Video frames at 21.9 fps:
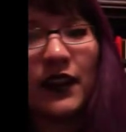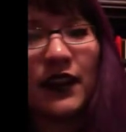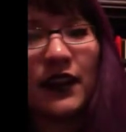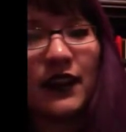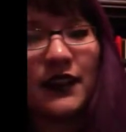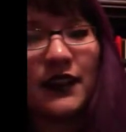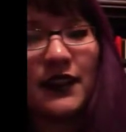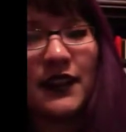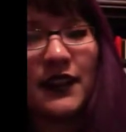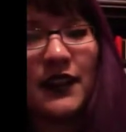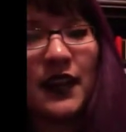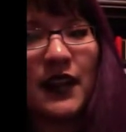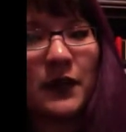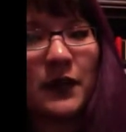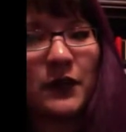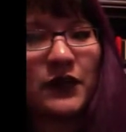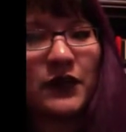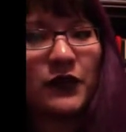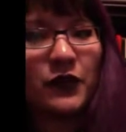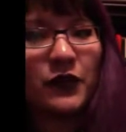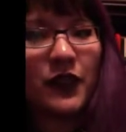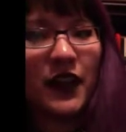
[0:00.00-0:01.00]
It's an
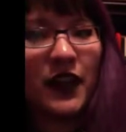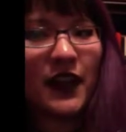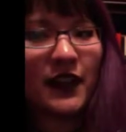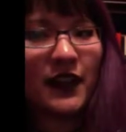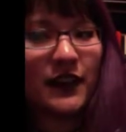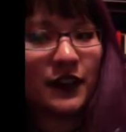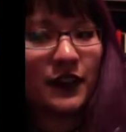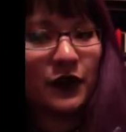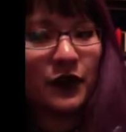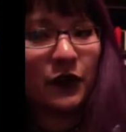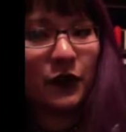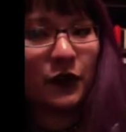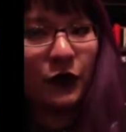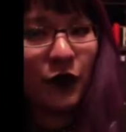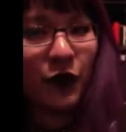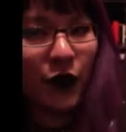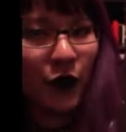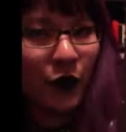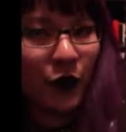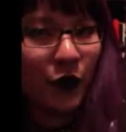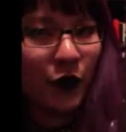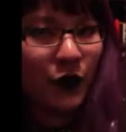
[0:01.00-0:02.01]
abstract
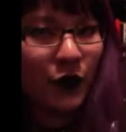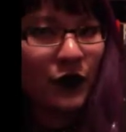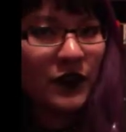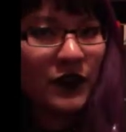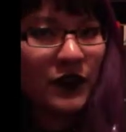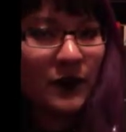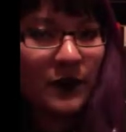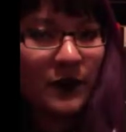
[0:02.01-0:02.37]
rose,